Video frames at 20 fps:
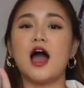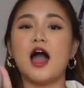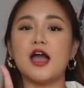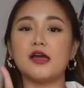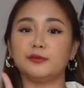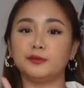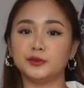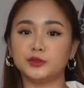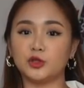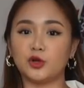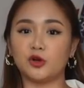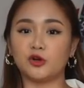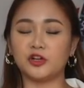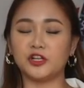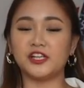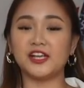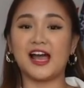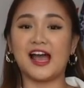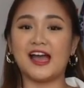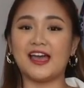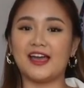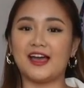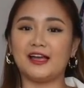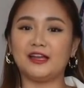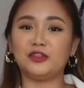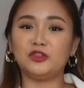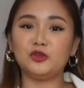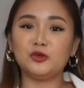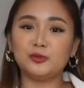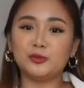I'm sorry. I
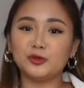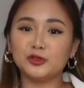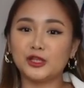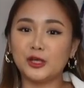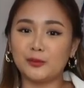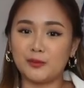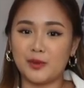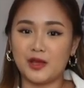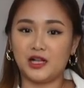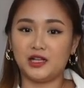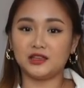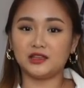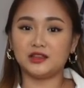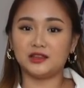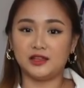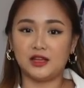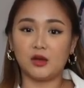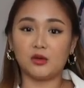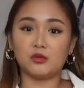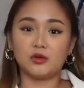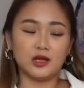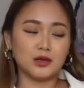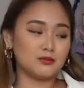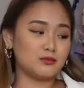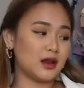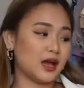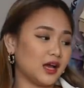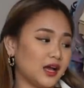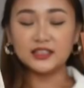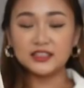had to put a belt na kulay
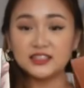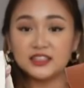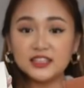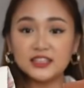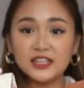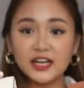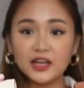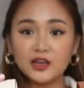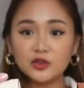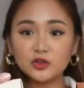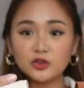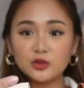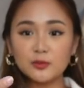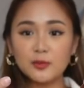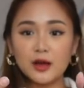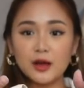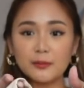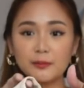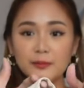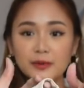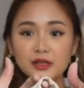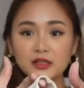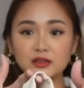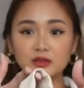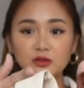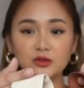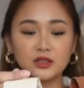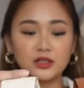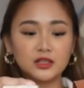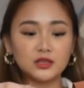black. Kasi tinry ko itong mga belt
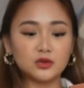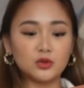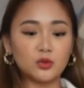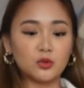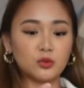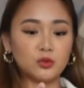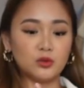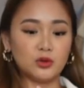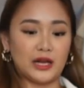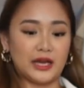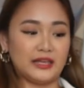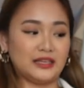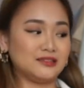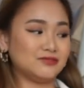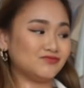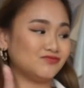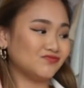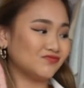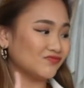ko na gantong kulay.